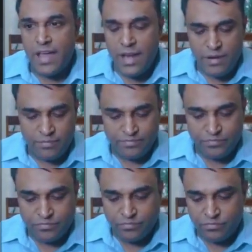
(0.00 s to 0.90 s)
then
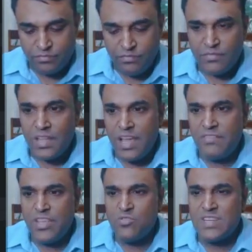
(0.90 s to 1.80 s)
if
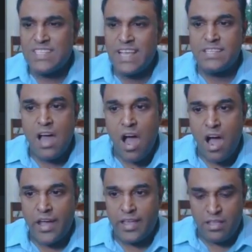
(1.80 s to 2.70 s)
the user says
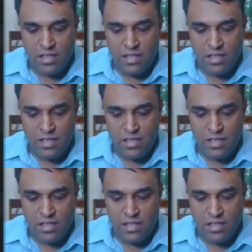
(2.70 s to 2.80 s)
hi,